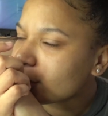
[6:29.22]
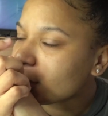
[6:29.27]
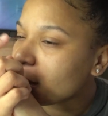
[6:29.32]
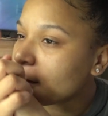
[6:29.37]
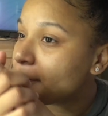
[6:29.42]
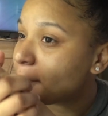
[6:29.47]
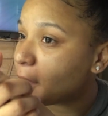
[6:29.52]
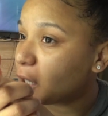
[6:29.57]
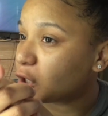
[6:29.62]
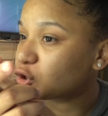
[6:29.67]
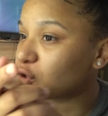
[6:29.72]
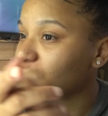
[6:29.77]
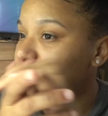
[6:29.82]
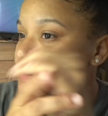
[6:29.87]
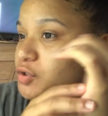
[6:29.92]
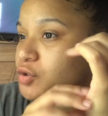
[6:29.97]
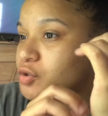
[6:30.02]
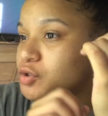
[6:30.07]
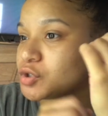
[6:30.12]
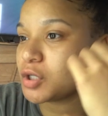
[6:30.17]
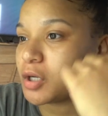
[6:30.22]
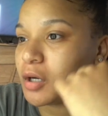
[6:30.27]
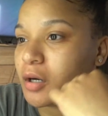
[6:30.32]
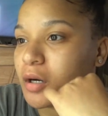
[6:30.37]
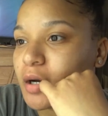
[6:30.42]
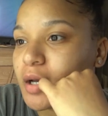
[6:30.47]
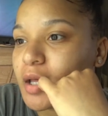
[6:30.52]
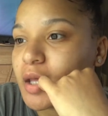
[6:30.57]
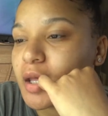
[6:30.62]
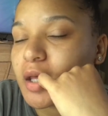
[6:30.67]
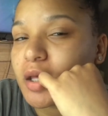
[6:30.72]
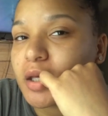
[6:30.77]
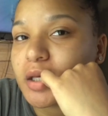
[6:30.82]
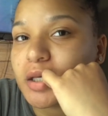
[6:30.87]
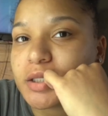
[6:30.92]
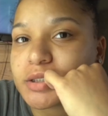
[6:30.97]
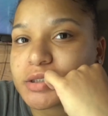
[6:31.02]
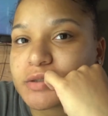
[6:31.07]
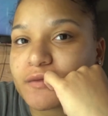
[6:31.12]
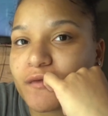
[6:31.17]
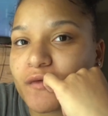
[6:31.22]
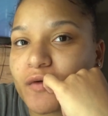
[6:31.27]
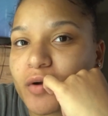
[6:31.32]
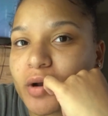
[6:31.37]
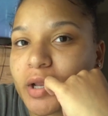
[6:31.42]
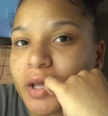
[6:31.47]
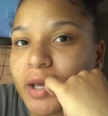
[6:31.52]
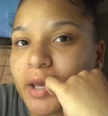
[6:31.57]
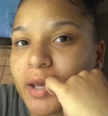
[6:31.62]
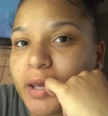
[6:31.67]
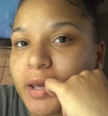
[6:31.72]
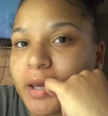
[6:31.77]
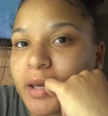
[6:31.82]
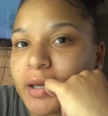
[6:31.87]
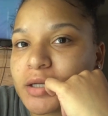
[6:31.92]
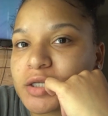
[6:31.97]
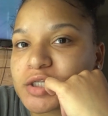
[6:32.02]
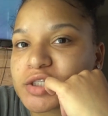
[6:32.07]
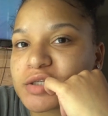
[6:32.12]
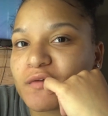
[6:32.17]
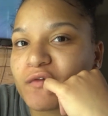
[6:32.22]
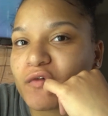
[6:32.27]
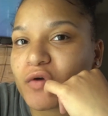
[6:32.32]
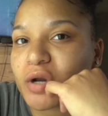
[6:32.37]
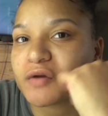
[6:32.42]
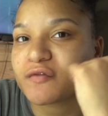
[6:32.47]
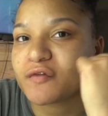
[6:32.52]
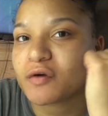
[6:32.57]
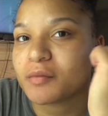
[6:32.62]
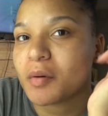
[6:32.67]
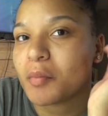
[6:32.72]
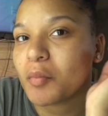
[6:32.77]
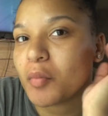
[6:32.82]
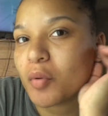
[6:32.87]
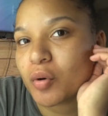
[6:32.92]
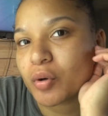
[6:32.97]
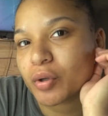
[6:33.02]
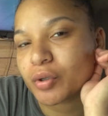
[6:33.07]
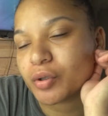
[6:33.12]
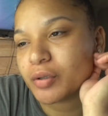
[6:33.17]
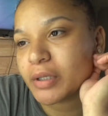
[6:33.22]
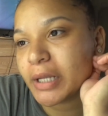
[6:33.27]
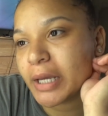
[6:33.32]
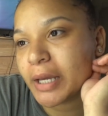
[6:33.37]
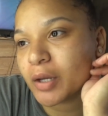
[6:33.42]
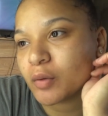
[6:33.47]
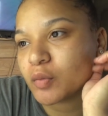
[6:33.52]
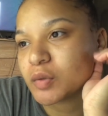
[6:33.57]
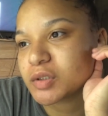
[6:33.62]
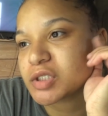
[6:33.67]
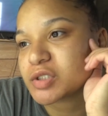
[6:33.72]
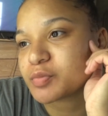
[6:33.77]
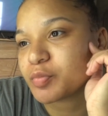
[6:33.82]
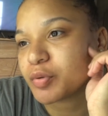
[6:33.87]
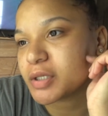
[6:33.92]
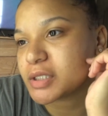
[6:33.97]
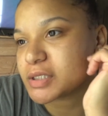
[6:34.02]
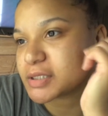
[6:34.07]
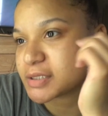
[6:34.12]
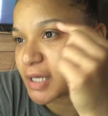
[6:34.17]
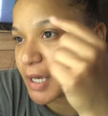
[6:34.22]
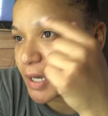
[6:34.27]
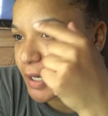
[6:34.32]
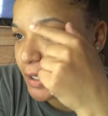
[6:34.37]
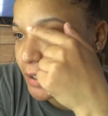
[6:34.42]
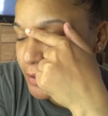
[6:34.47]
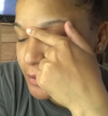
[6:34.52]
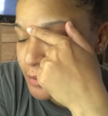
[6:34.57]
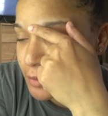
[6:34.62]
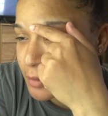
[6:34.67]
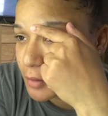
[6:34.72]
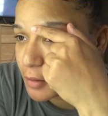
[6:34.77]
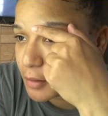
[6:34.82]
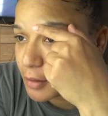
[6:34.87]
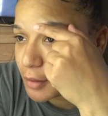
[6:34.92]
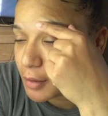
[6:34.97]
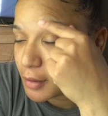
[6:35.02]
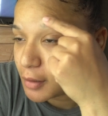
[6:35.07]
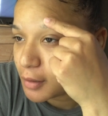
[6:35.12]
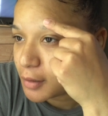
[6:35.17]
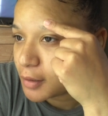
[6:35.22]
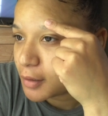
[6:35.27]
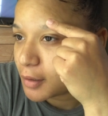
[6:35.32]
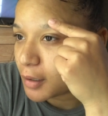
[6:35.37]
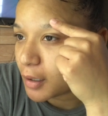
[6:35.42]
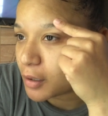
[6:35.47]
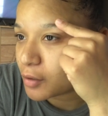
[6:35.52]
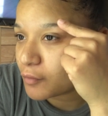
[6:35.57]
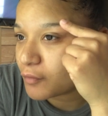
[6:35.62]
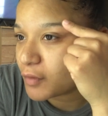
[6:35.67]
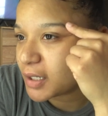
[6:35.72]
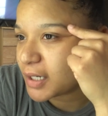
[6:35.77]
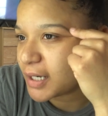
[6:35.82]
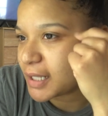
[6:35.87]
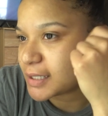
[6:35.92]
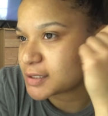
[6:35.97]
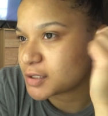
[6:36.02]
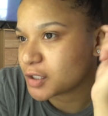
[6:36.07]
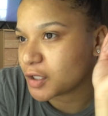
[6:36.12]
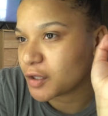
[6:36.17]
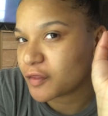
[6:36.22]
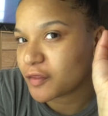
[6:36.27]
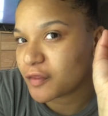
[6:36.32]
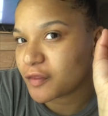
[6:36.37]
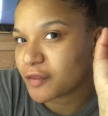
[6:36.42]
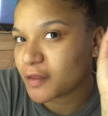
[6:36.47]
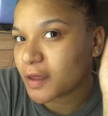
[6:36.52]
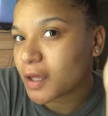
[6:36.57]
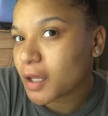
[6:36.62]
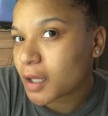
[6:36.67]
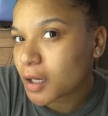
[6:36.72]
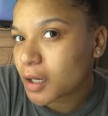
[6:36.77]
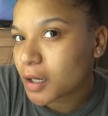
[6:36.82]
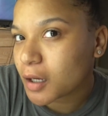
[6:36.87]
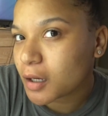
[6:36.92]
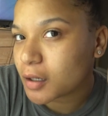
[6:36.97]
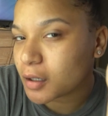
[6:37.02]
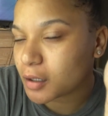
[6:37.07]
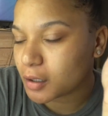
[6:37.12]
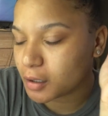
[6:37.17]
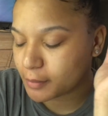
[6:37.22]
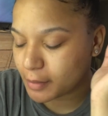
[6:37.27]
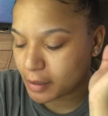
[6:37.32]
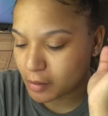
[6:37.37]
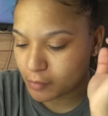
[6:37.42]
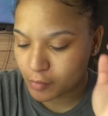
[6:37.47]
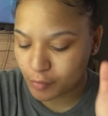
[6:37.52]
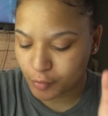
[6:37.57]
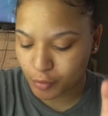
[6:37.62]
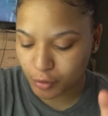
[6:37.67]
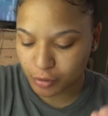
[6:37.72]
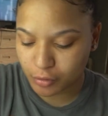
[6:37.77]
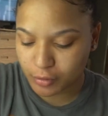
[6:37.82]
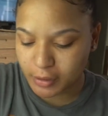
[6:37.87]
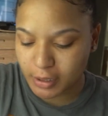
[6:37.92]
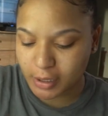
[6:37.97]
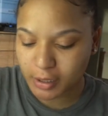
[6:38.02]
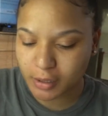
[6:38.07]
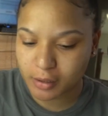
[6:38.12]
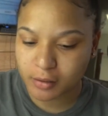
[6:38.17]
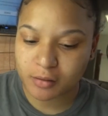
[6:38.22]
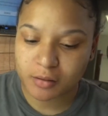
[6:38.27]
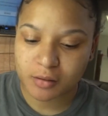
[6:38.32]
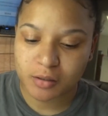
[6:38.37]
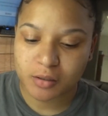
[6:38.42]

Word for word: I'm not sure if I told y'all. It's a 4-day, and it's a 4-day for Memorial Day, which is pretty sad. I don't really like to think about Memorial Day,